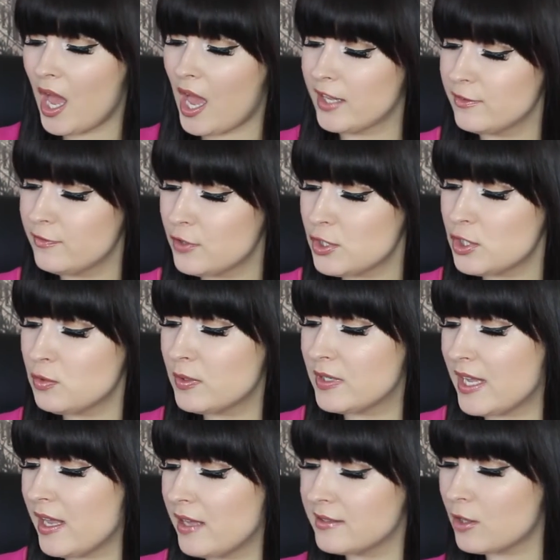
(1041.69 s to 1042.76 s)
And the first one
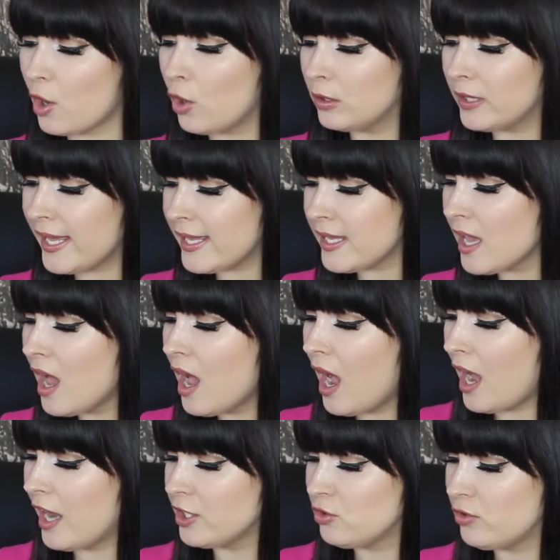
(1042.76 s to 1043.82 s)
is Olay
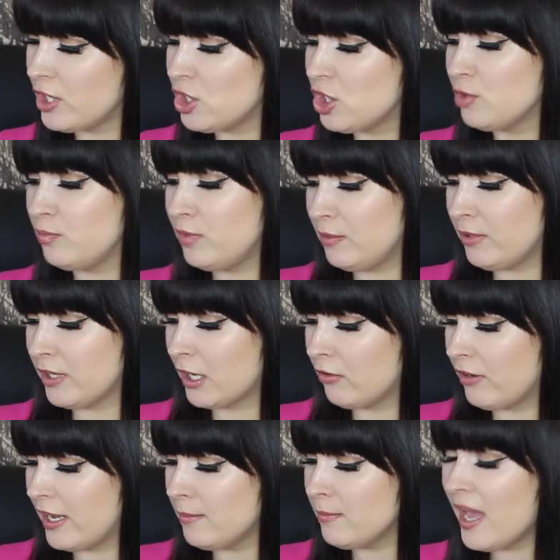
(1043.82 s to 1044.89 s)
Hydration BB
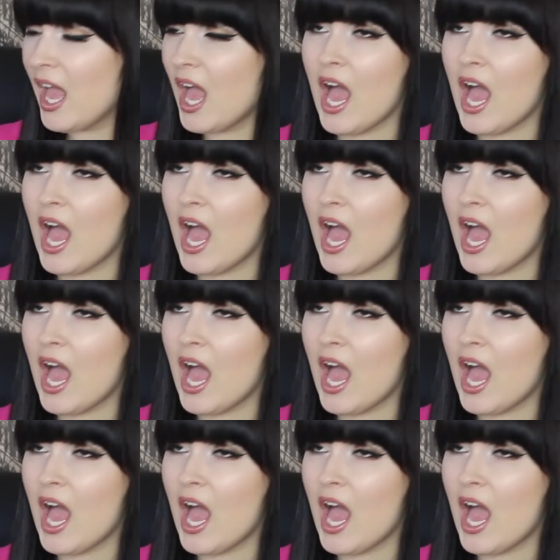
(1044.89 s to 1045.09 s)
Cream.